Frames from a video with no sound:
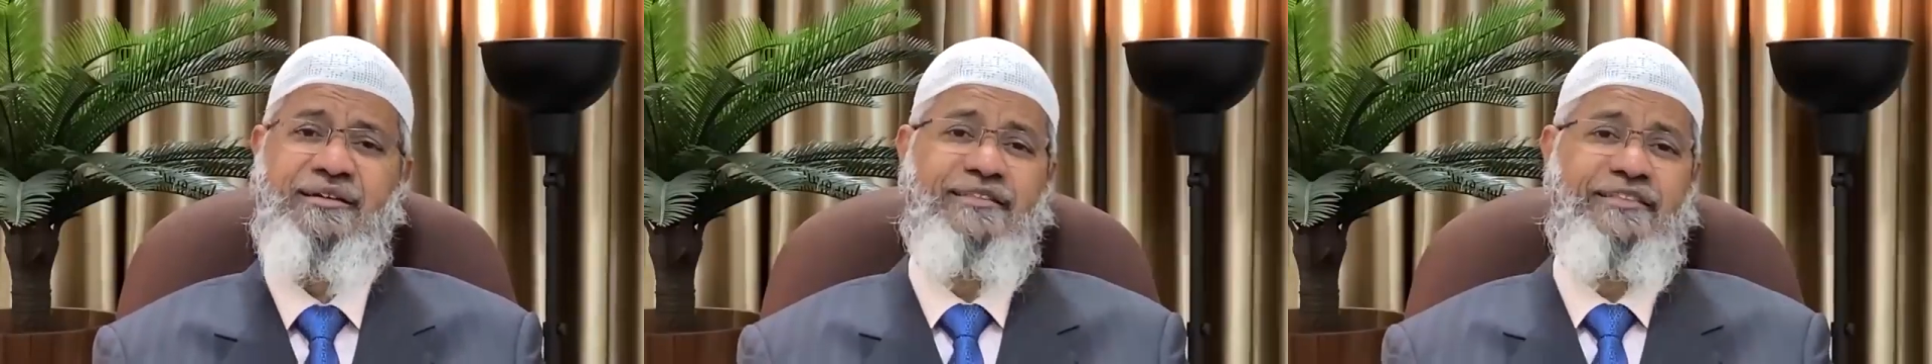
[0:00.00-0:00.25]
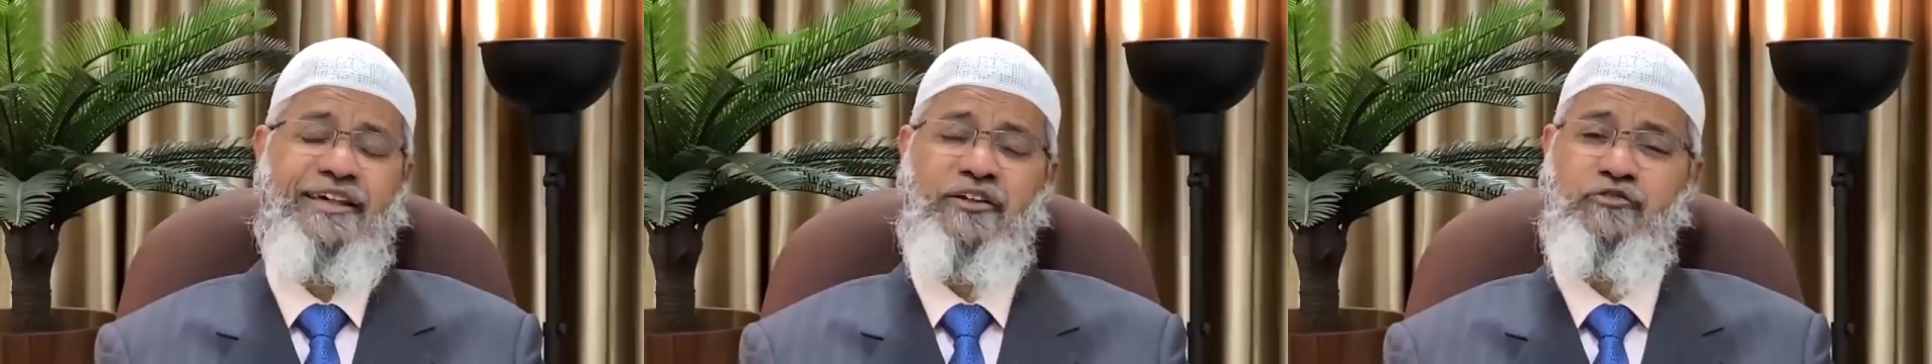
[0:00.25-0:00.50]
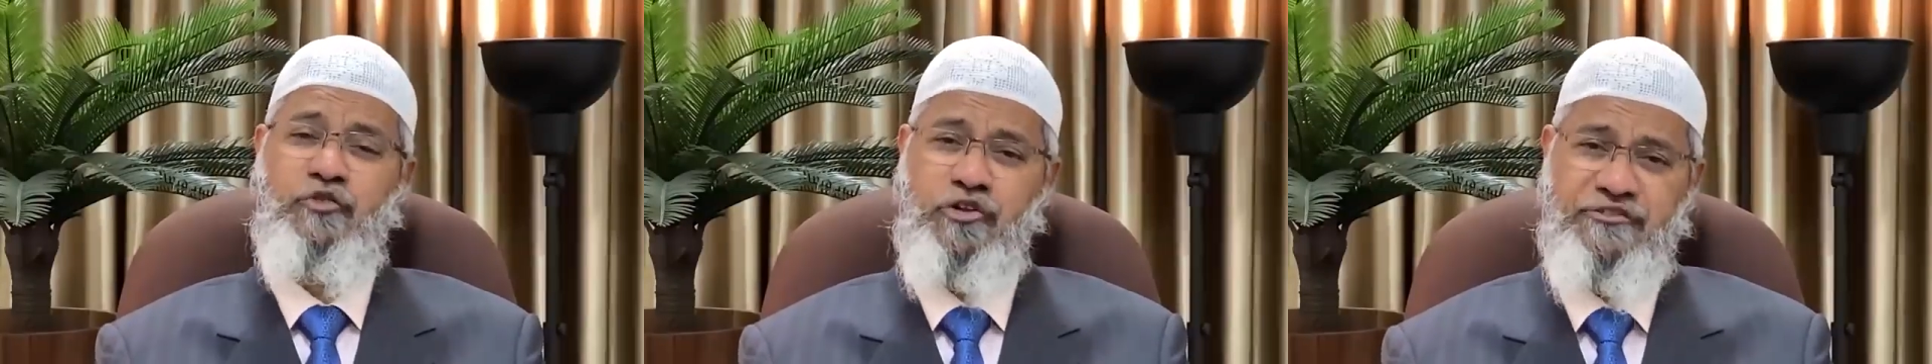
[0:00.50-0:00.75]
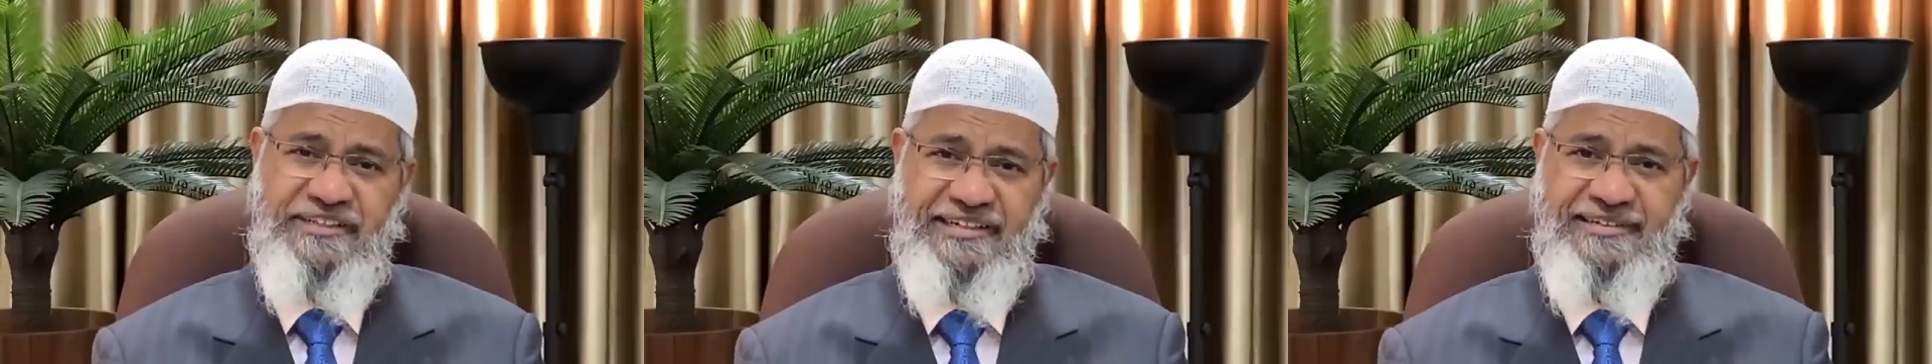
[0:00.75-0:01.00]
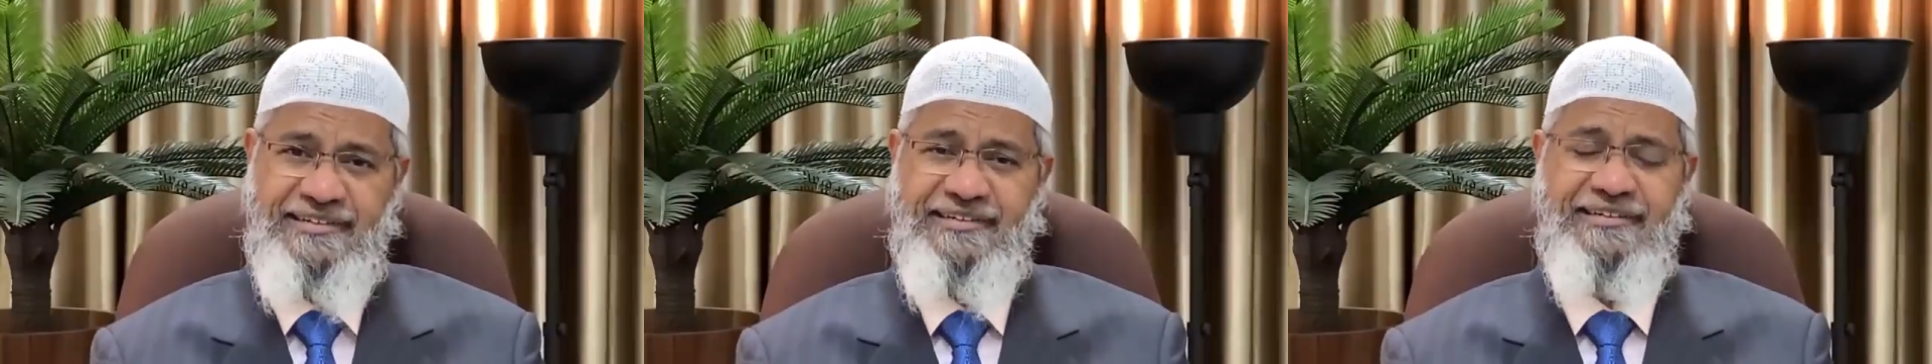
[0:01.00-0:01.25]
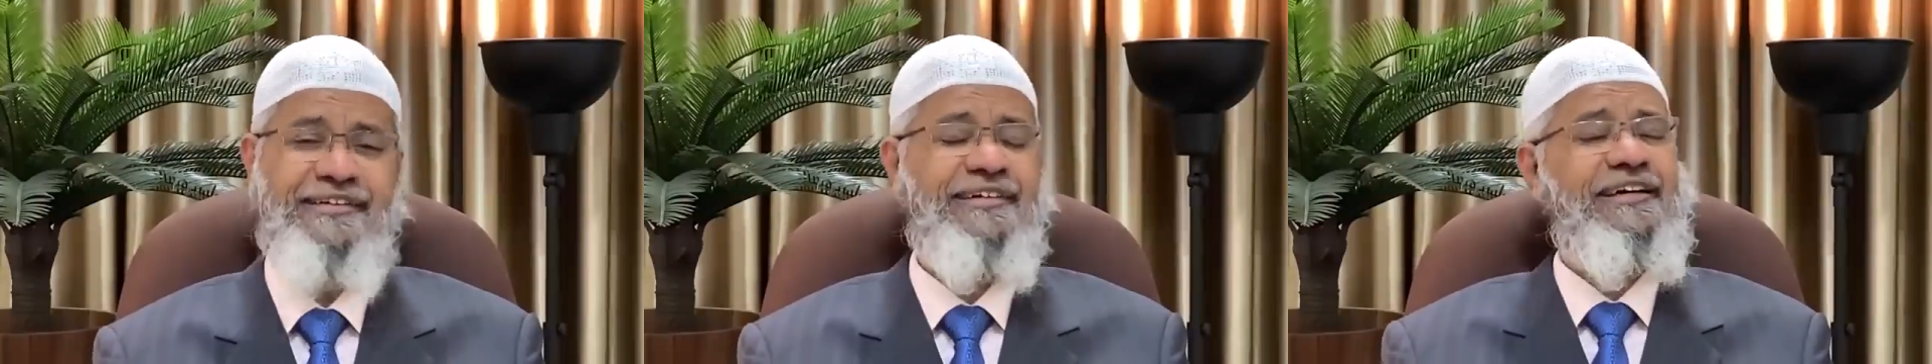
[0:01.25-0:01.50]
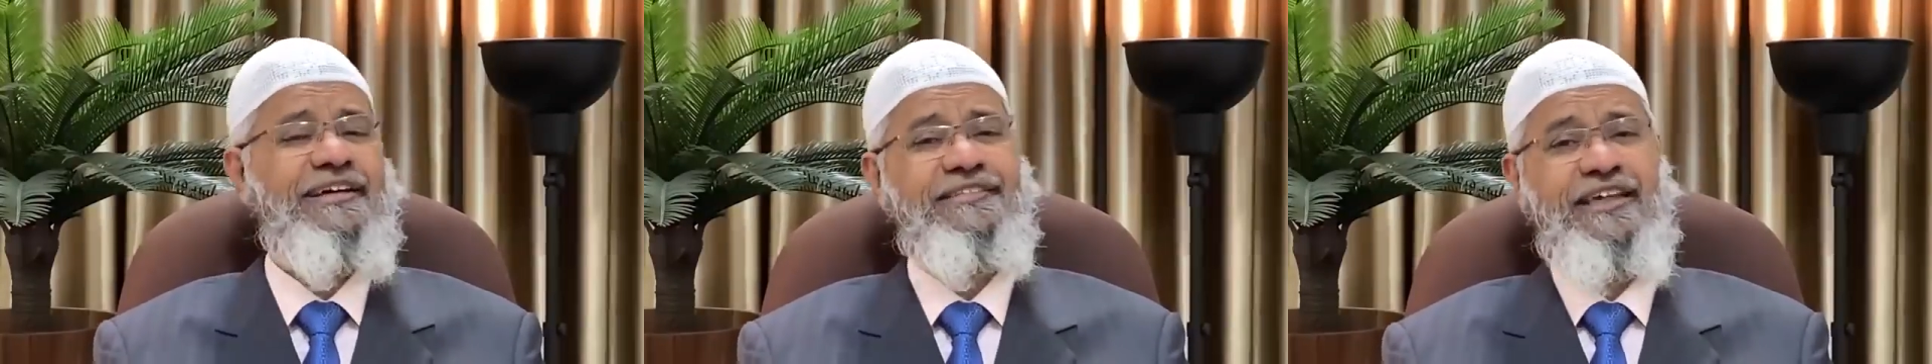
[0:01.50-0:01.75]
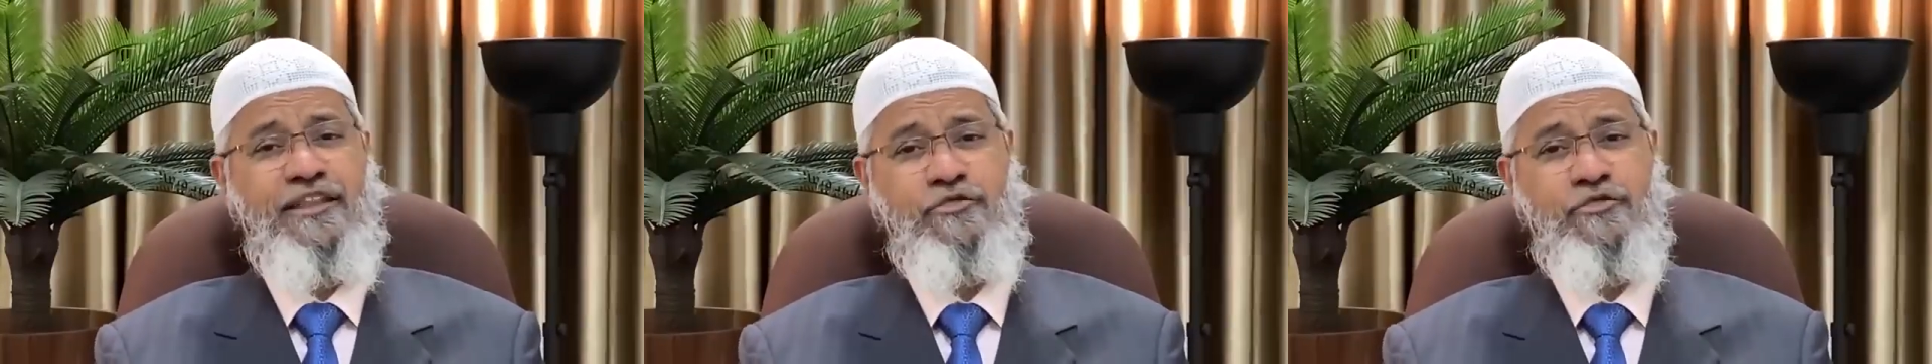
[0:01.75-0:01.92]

There is no sin, there